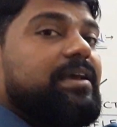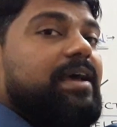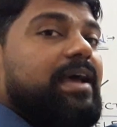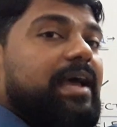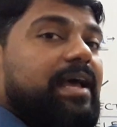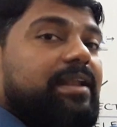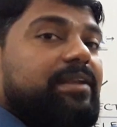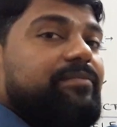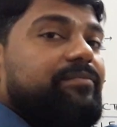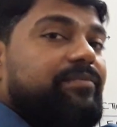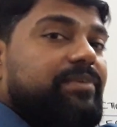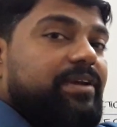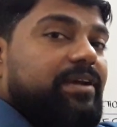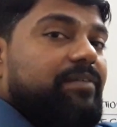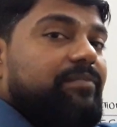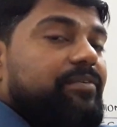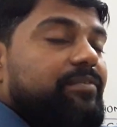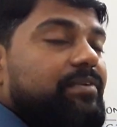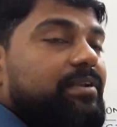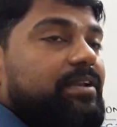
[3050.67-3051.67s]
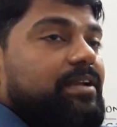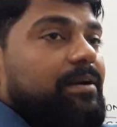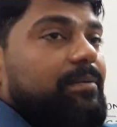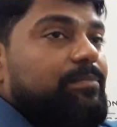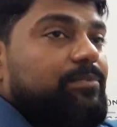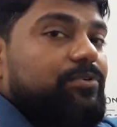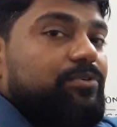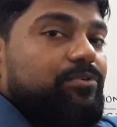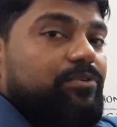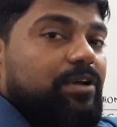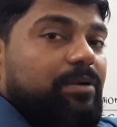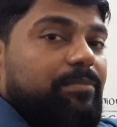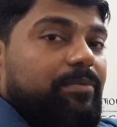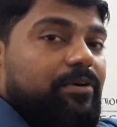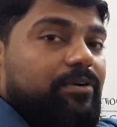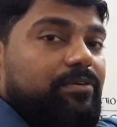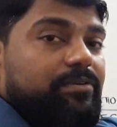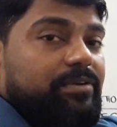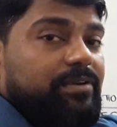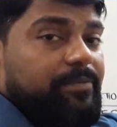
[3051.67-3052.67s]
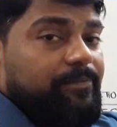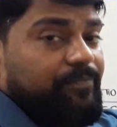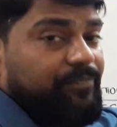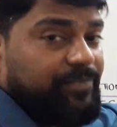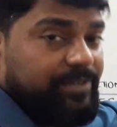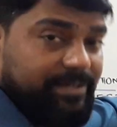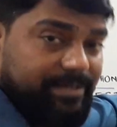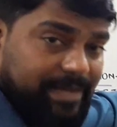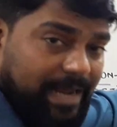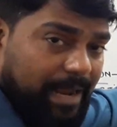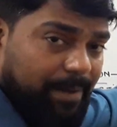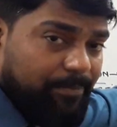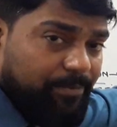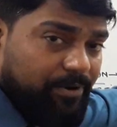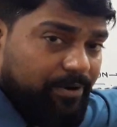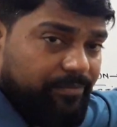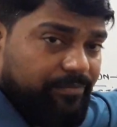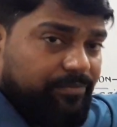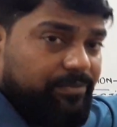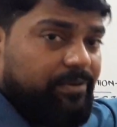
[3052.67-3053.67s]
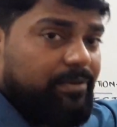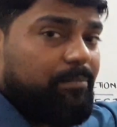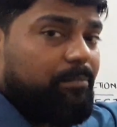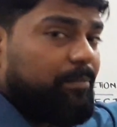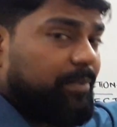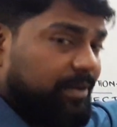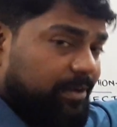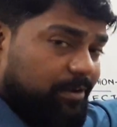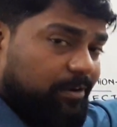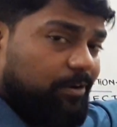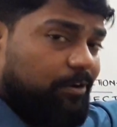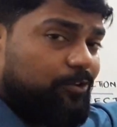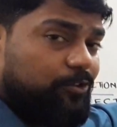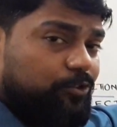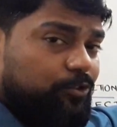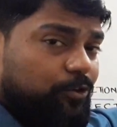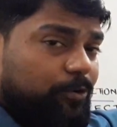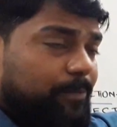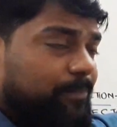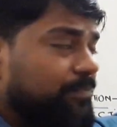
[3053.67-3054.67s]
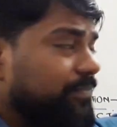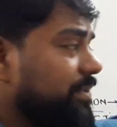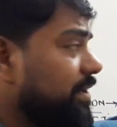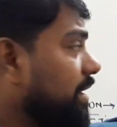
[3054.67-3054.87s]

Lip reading: and where we will come to know about type of mirror also,